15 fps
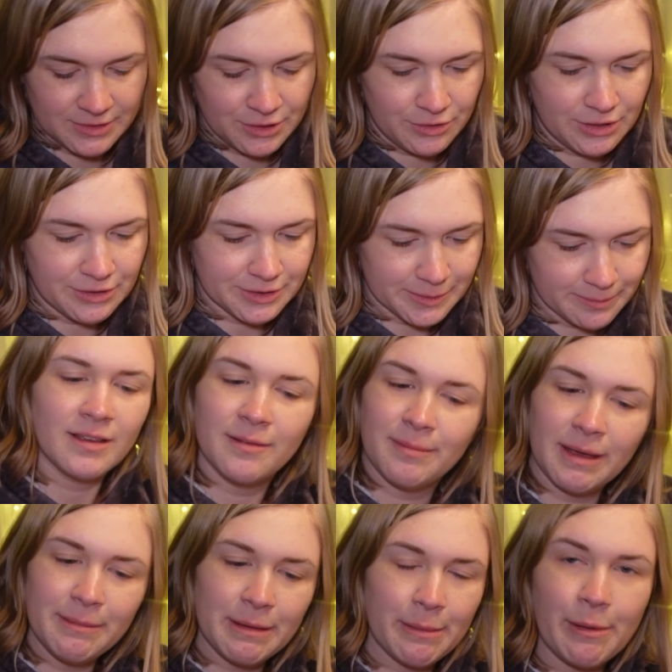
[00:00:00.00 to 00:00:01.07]
who knows?
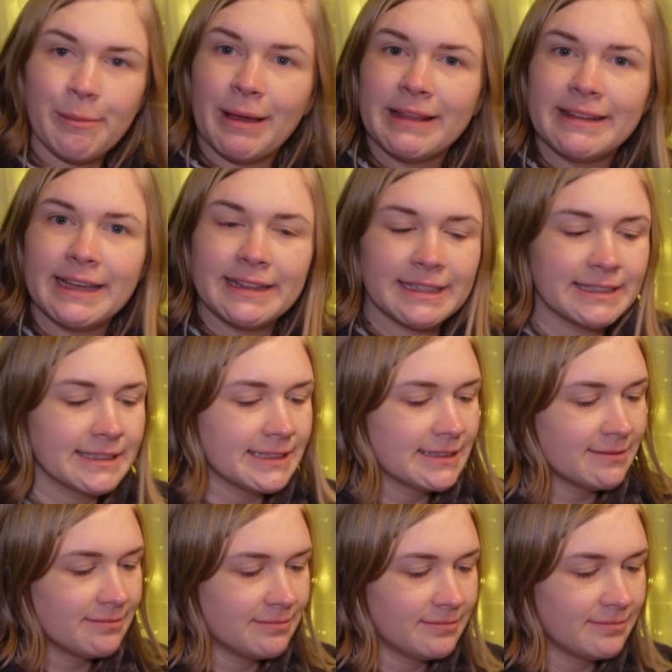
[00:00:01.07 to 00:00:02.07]
My baby might like these.